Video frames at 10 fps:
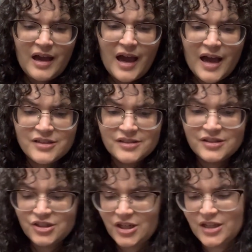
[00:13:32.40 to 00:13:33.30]
as
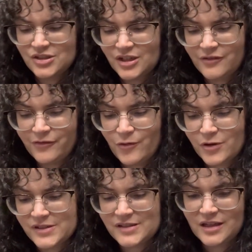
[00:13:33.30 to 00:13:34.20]
the changing
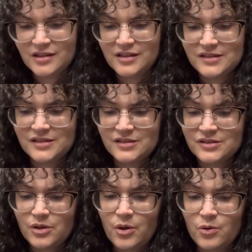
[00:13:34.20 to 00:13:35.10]
force. Like, this
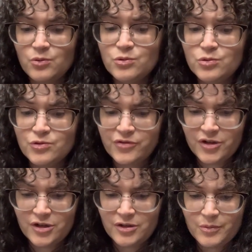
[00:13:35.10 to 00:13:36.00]
is
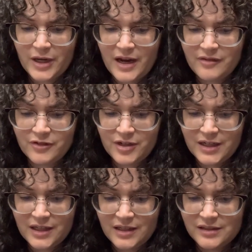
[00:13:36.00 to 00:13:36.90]
over, whatever
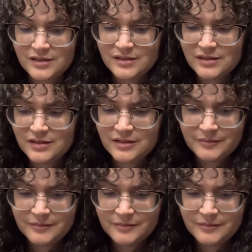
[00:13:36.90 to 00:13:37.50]
it is.